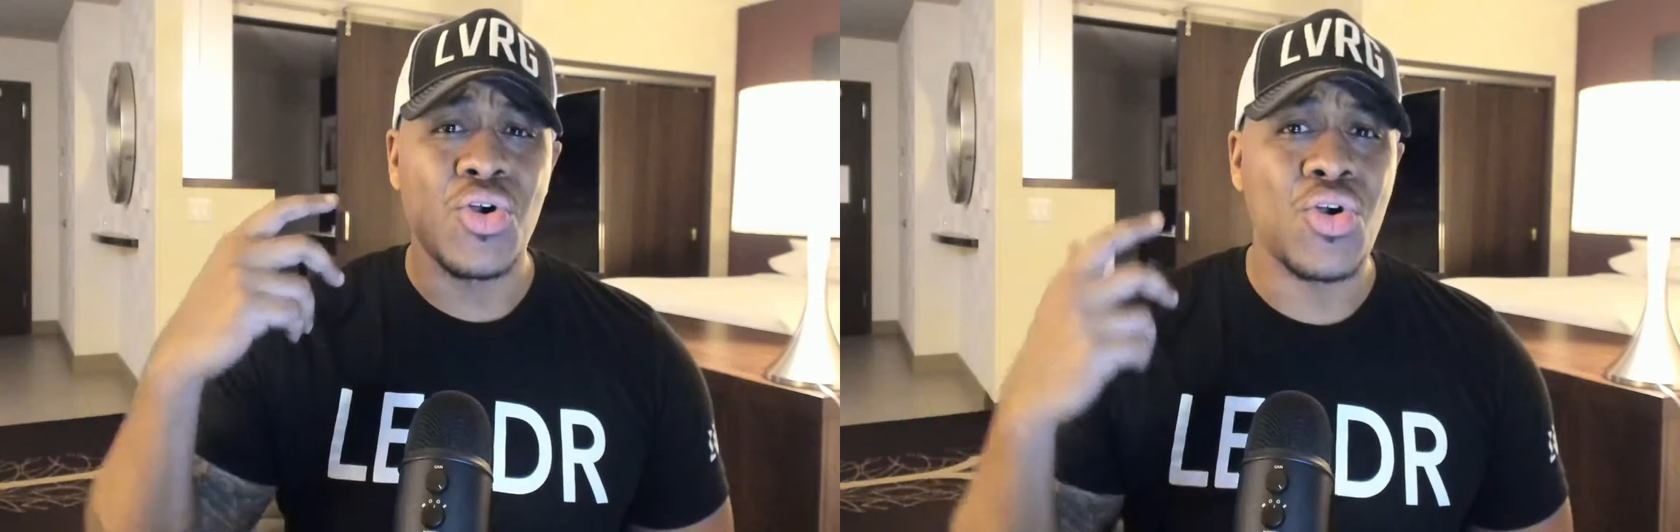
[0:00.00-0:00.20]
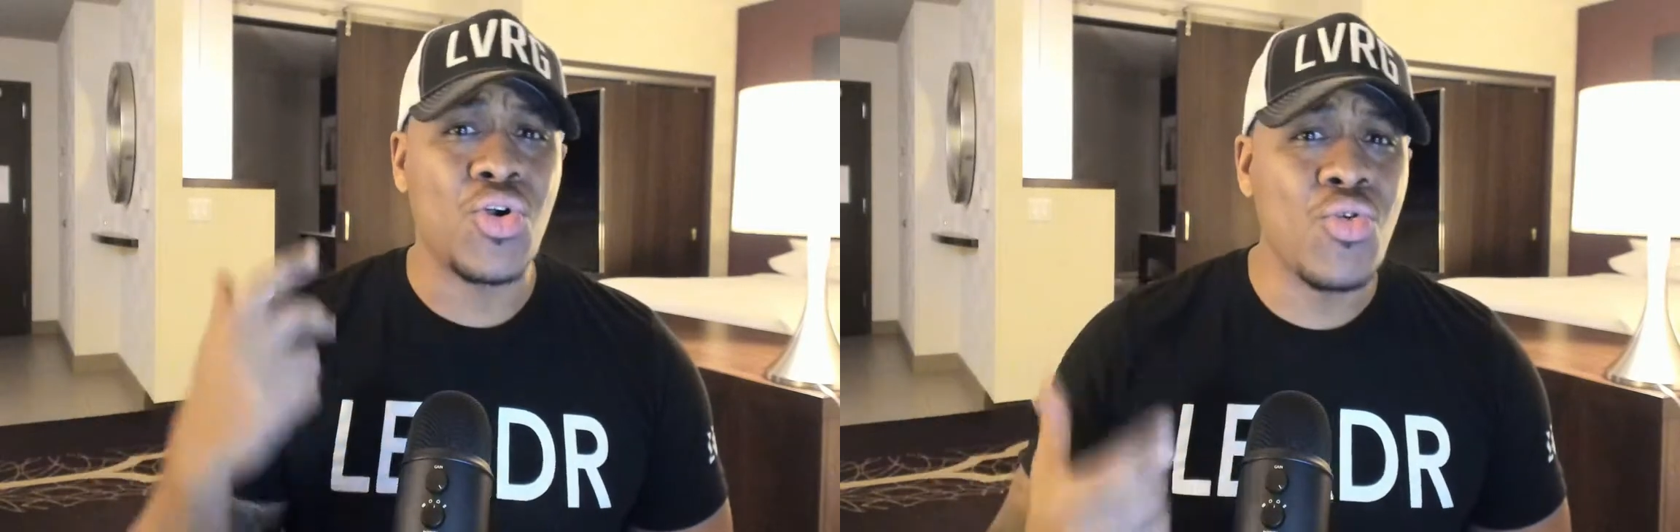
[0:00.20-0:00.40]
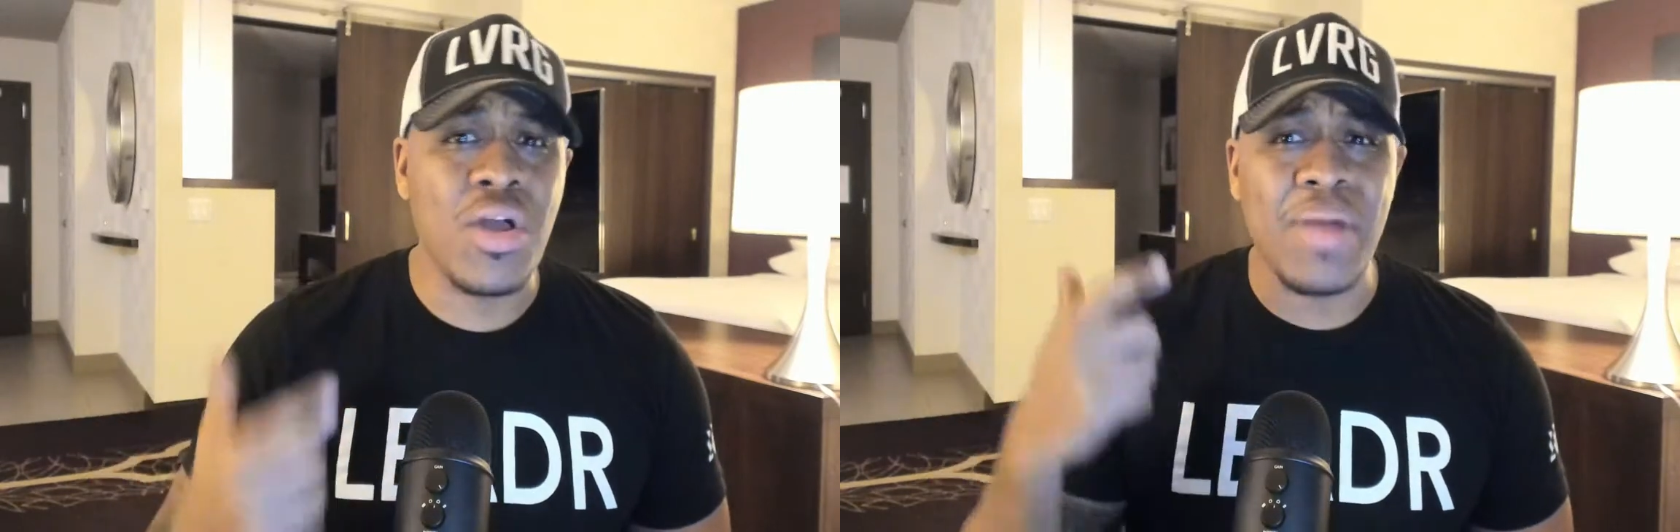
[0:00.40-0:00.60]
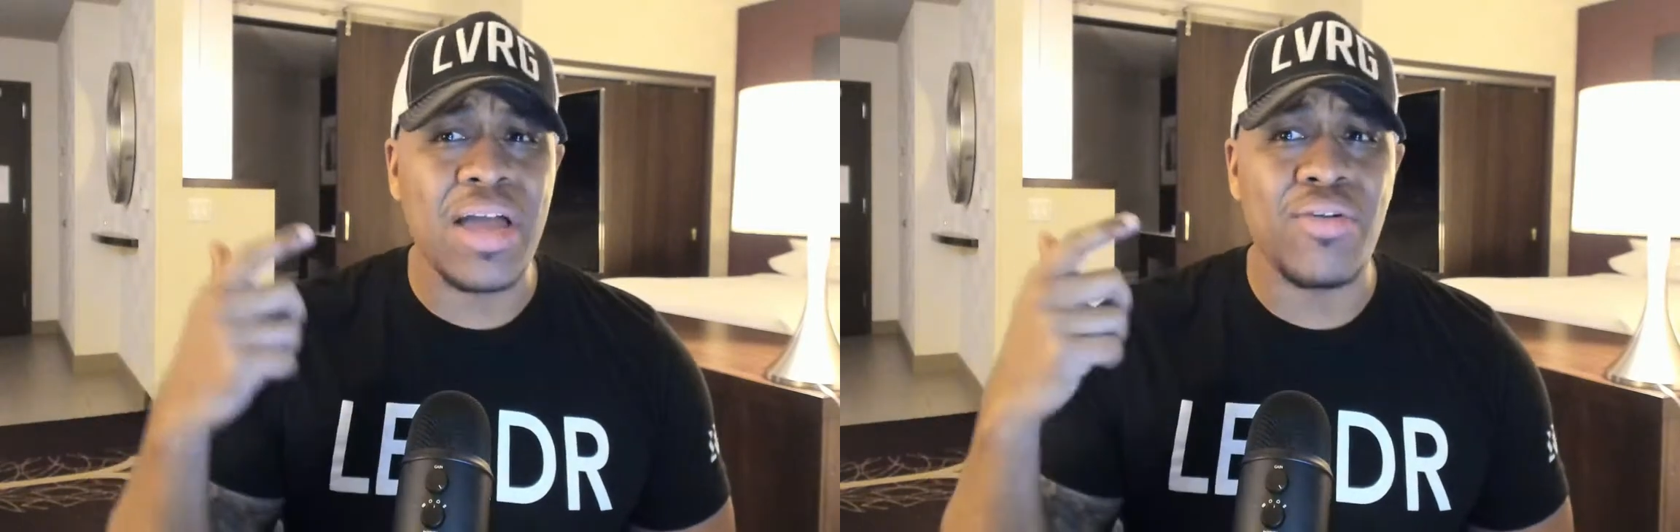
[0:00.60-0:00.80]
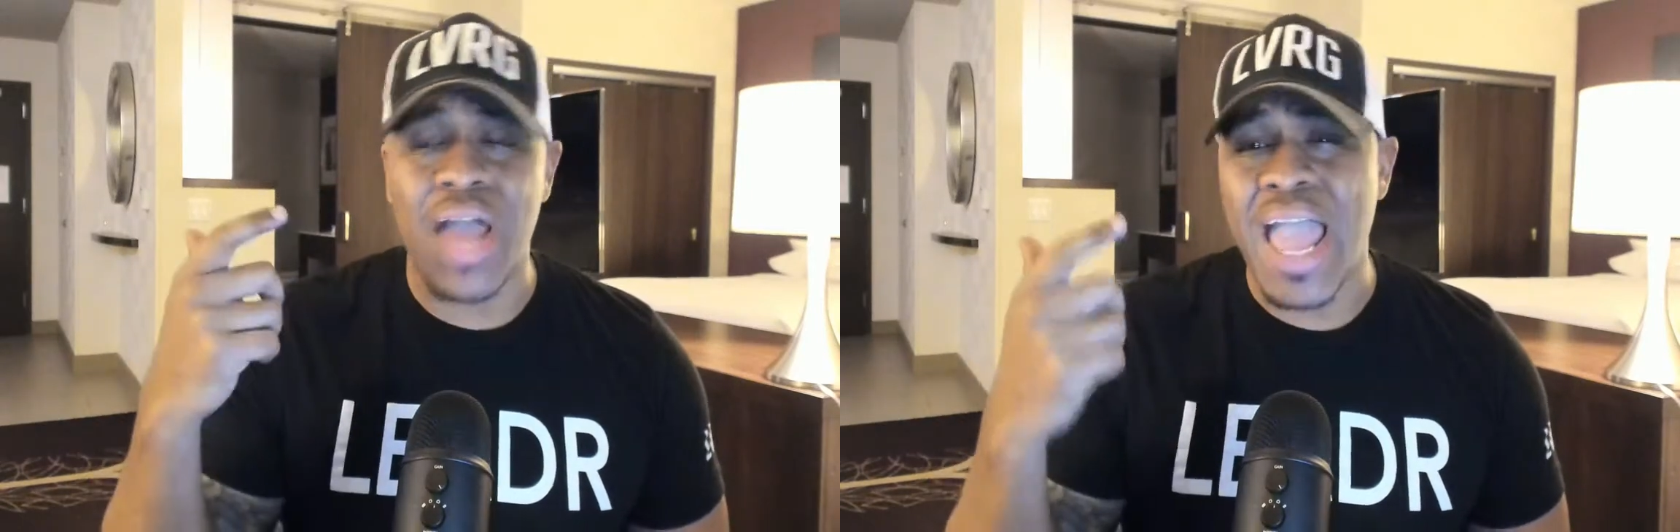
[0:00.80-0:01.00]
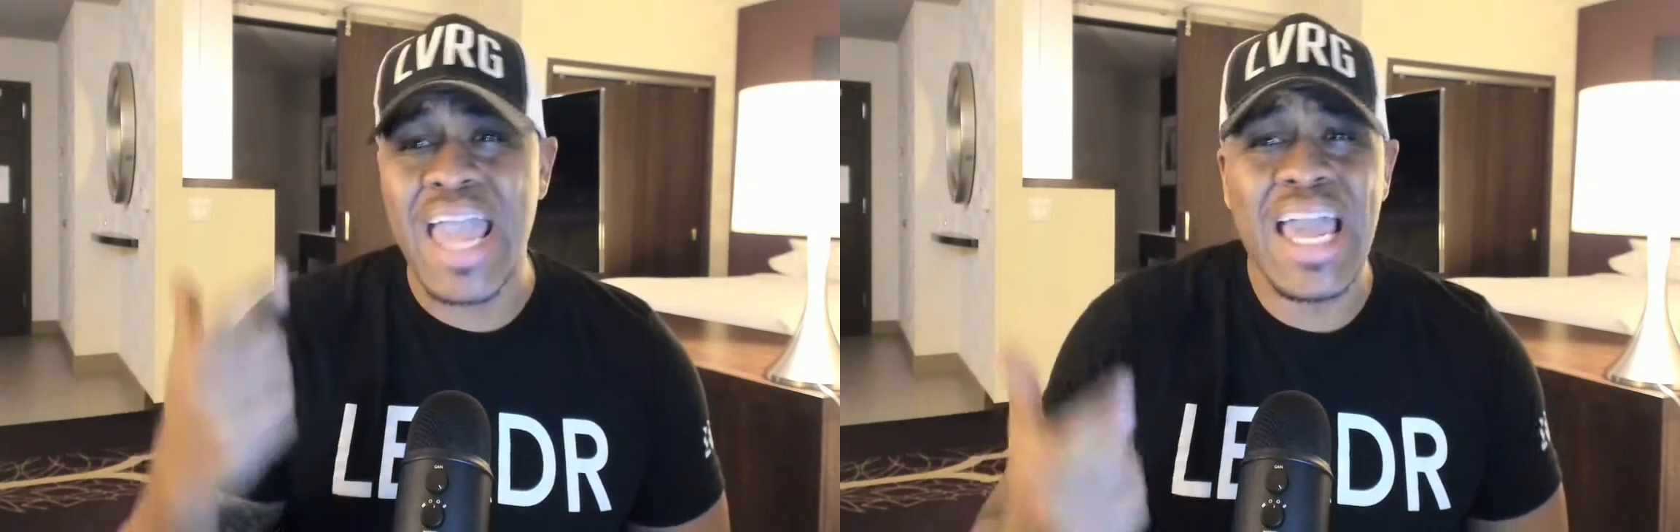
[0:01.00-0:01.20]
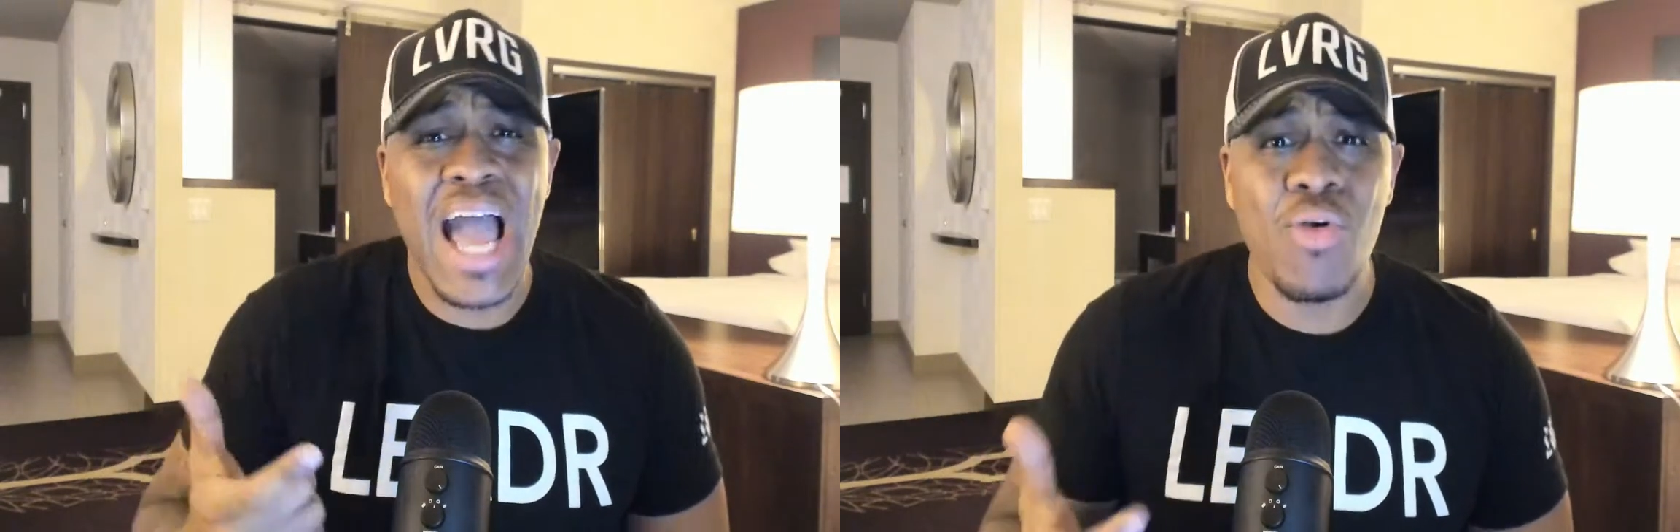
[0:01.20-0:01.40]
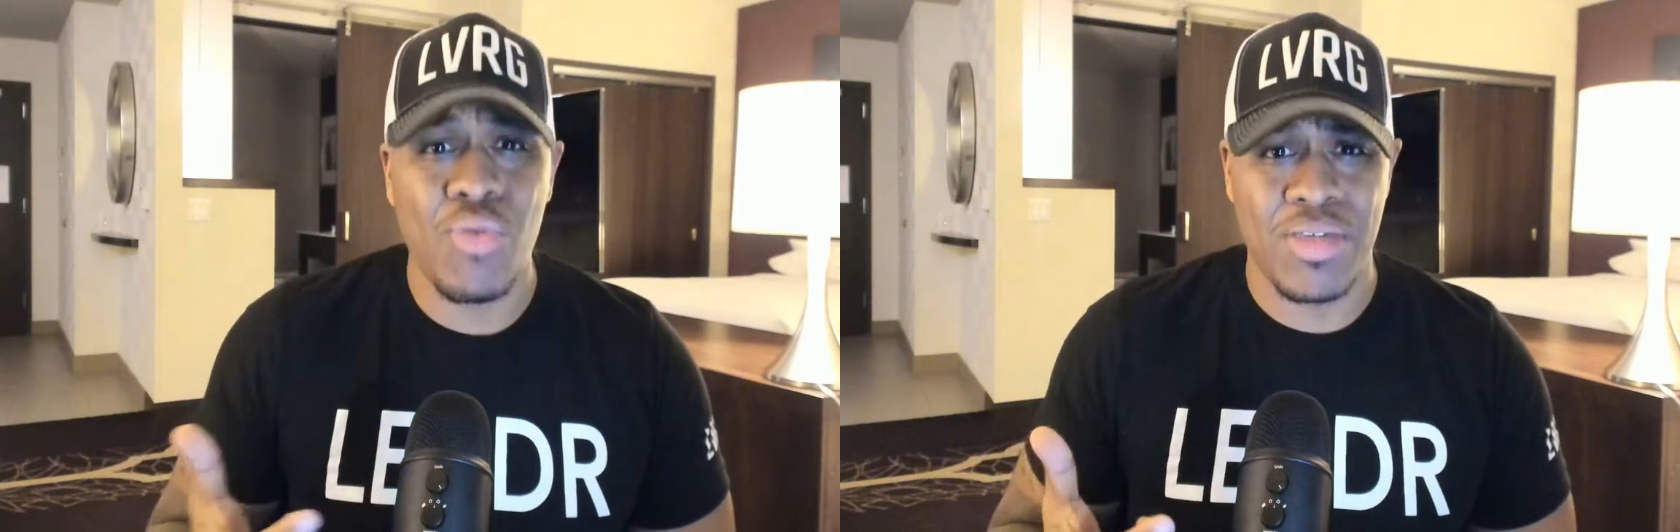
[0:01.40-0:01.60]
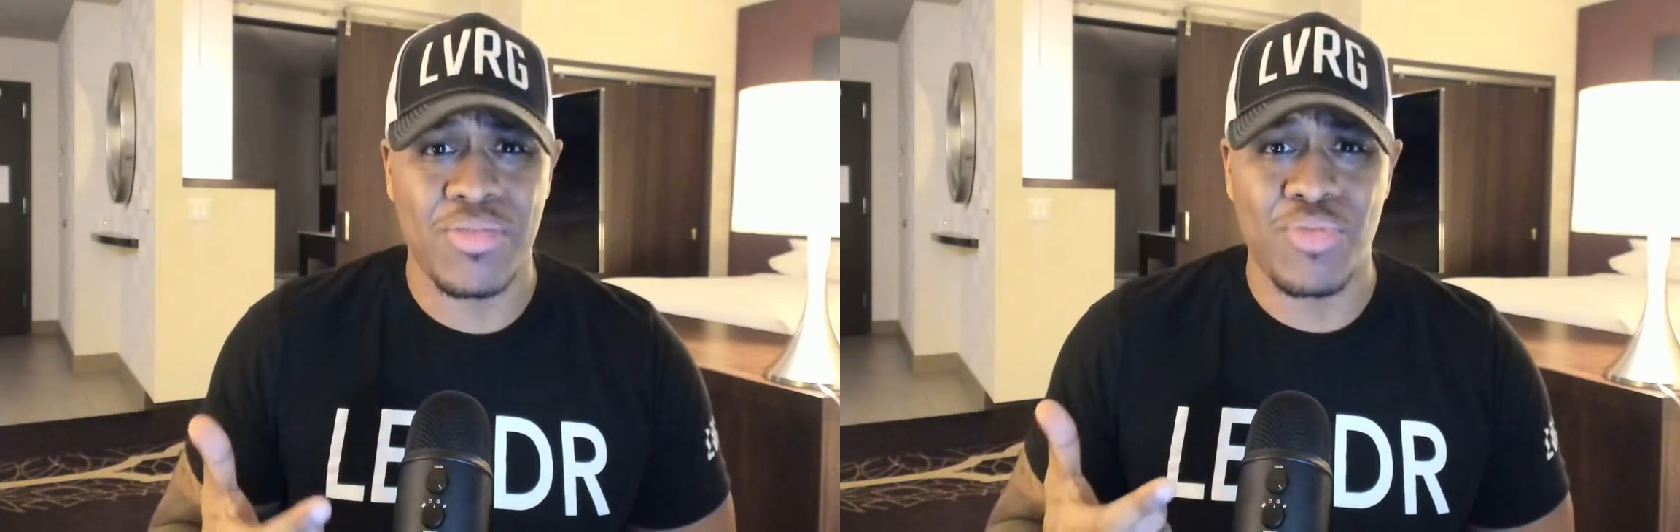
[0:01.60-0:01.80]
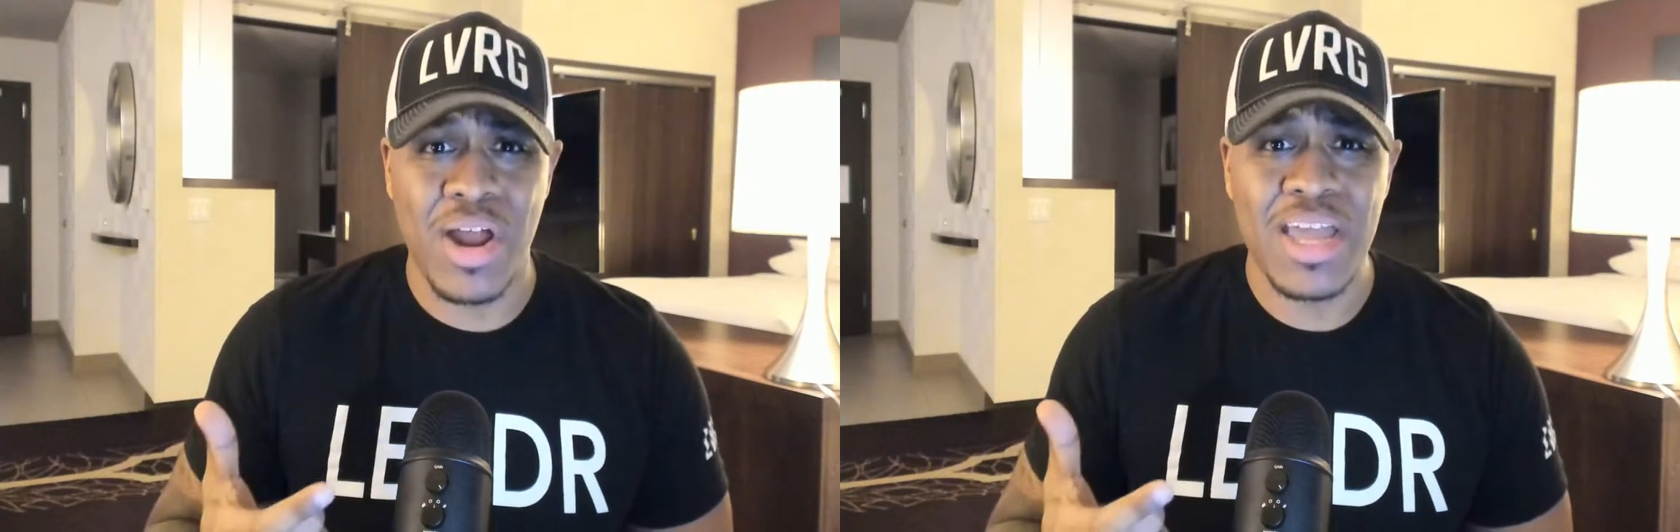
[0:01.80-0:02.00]
who am I hanging out
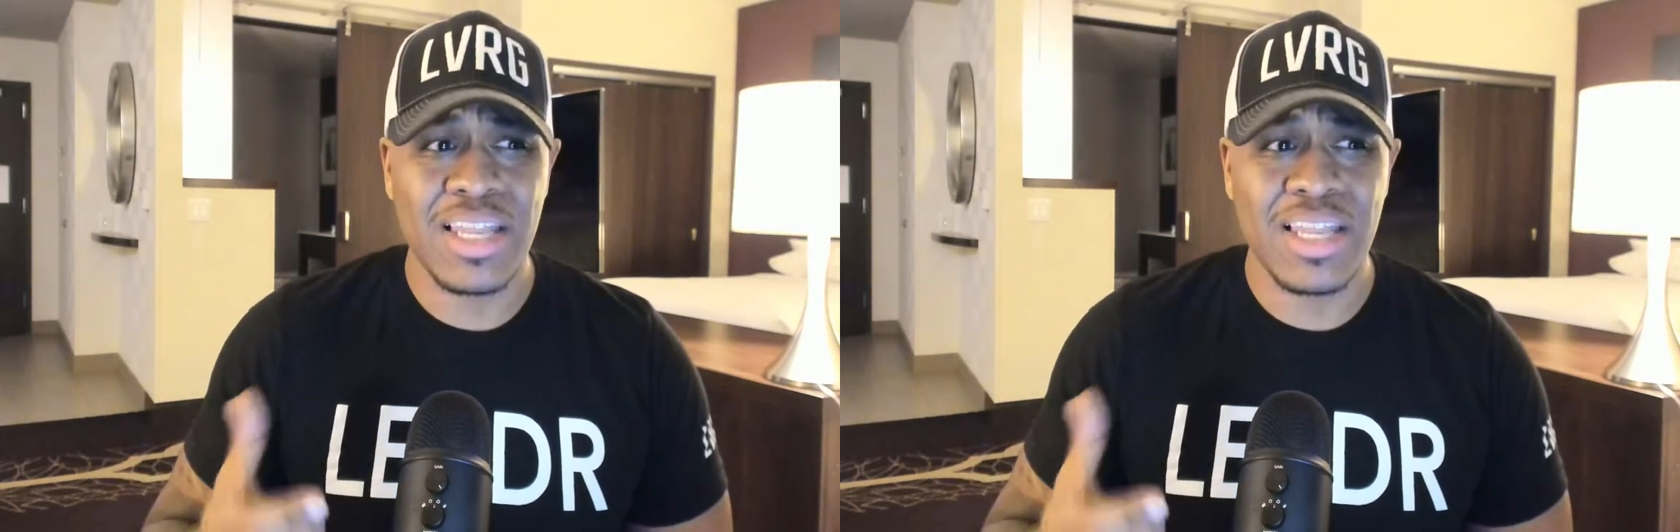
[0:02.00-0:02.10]
with, right?